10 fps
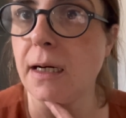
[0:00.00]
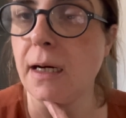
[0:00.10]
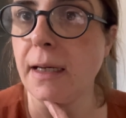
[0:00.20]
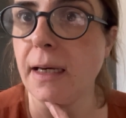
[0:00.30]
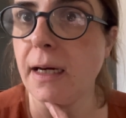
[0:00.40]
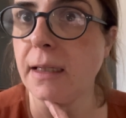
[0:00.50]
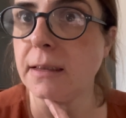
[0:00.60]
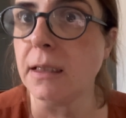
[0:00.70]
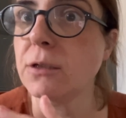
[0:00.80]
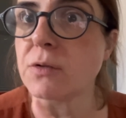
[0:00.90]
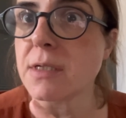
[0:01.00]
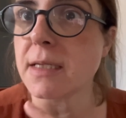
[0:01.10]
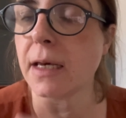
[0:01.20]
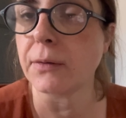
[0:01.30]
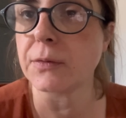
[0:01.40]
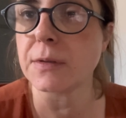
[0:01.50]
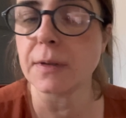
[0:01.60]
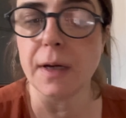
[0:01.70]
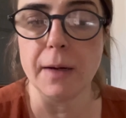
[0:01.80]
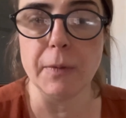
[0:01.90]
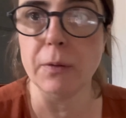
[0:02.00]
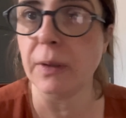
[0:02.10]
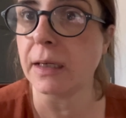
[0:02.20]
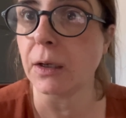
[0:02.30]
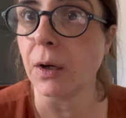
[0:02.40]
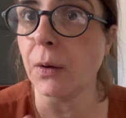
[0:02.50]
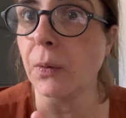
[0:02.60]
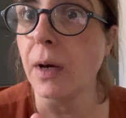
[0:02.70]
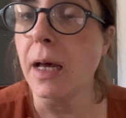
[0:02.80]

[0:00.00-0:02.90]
I had an ultrasound a week ago,